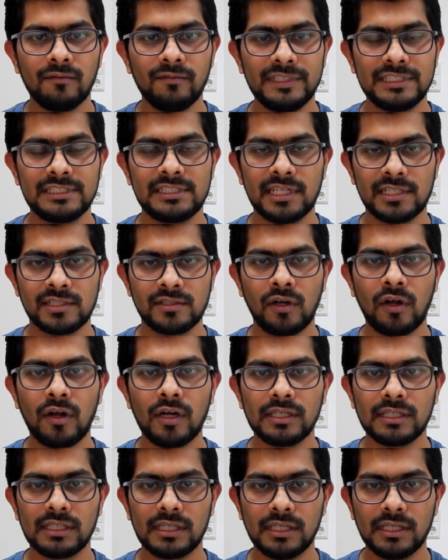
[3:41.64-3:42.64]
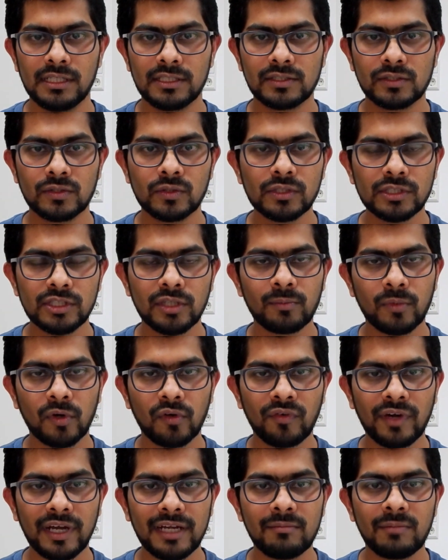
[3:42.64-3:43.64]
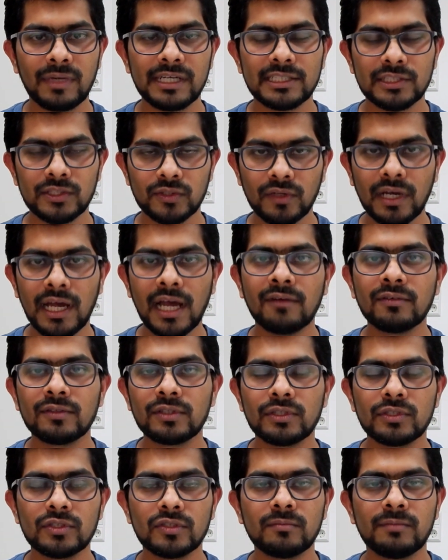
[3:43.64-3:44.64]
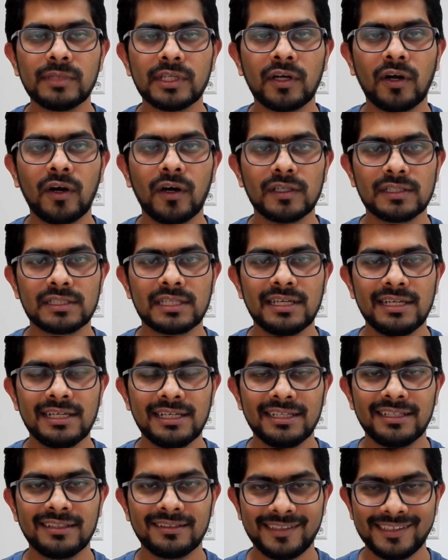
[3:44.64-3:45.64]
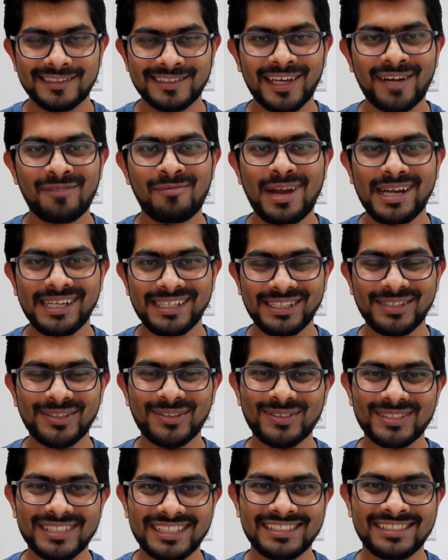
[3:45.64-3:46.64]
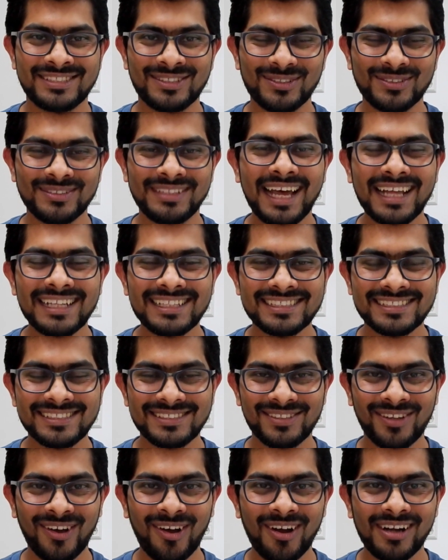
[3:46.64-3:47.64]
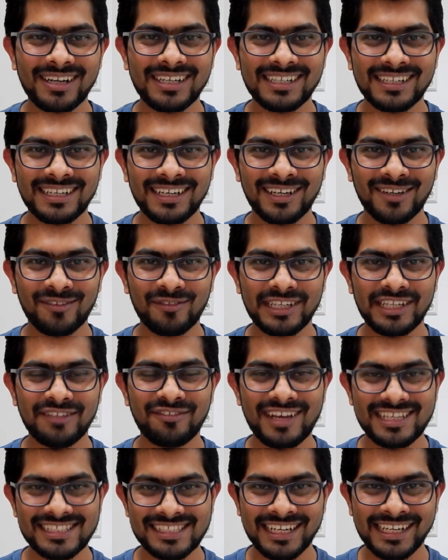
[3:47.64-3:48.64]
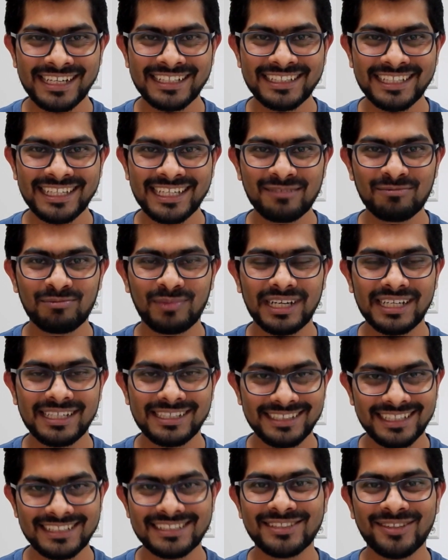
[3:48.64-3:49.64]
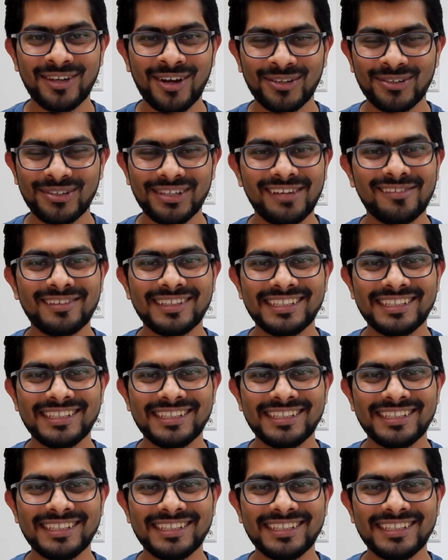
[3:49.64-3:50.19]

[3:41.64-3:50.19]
which does not suit your profile, but you have to do because these are mandatory courses. So that's not a very fascinating thing, but yes, you have to deal